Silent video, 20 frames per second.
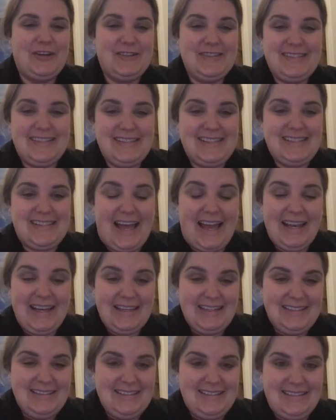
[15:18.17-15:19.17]

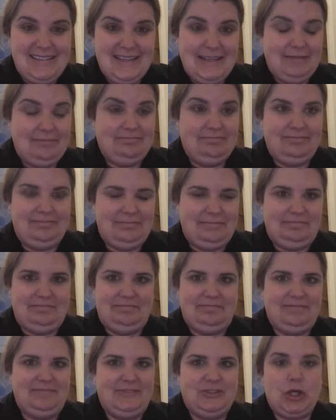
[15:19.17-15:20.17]
decided to
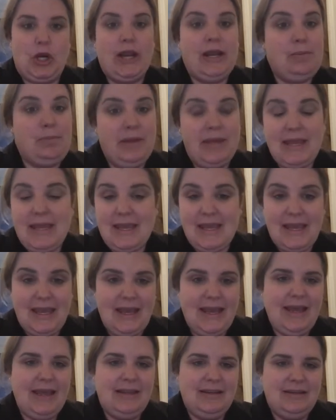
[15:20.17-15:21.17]
try to
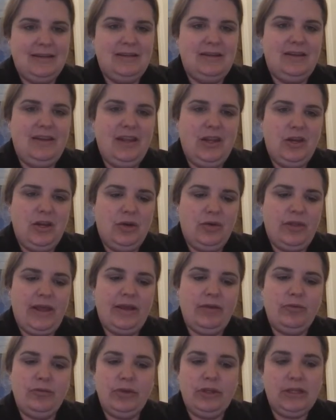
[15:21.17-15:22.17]
be. And,
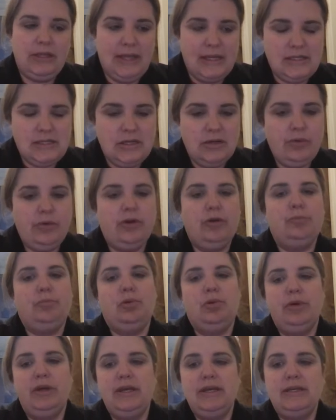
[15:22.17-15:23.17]
like really get to know our
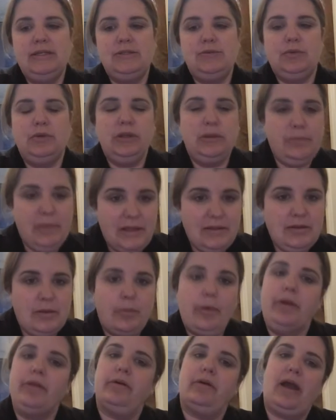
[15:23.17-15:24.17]
employees, really meet them
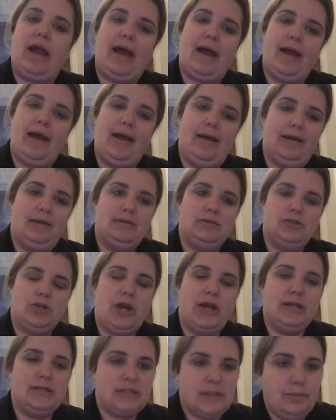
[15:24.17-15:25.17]
where they're at,
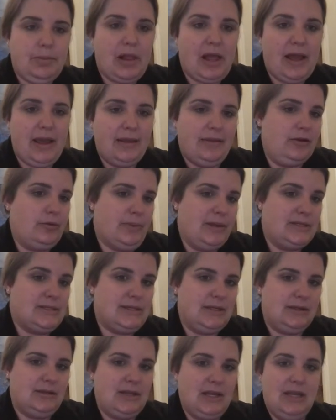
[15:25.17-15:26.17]
try to supply their
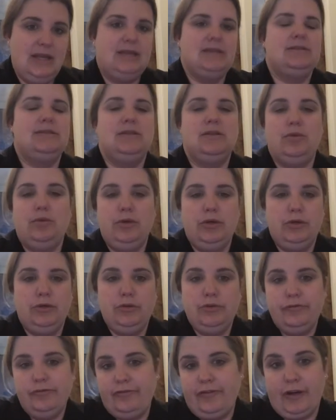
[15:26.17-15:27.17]
basic needs
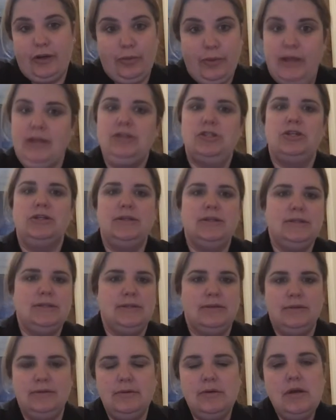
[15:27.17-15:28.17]
through fair wages
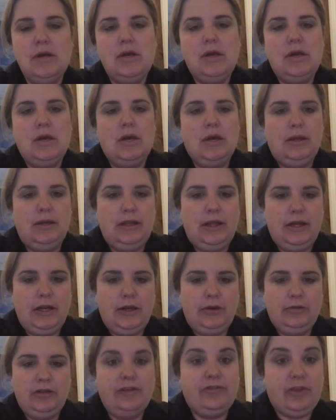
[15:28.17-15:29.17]
and,
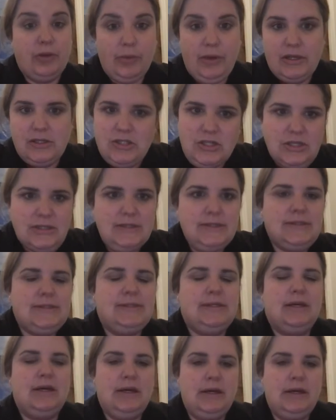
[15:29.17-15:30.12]
living wages.